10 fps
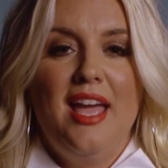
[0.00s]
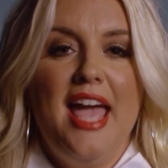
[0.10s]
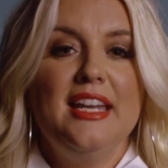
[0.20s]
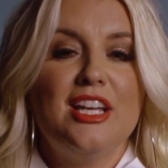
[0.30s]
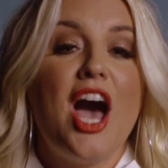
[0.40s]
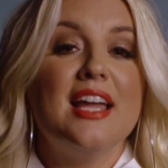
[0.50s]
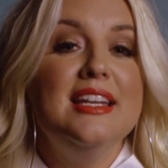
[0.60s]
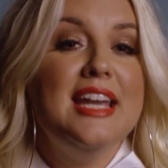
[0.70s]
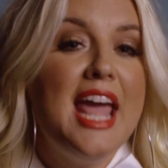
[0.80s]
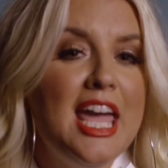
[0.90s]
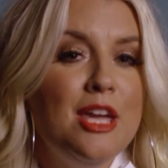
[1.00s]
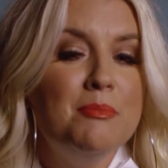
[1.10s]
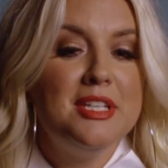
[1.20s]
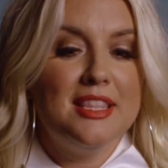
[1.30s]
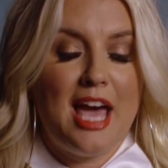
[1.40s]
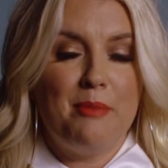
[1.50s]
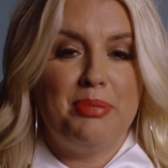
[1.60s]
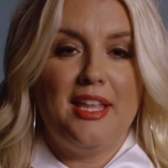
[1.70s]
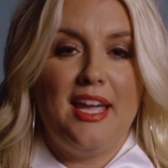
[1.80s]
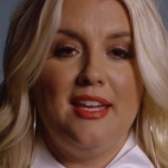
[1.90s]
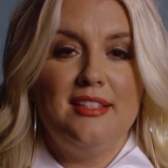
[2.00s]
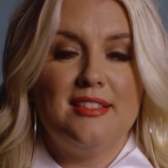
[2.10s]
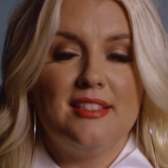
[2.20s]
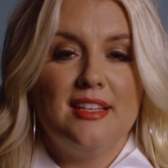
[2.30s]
And God named that place,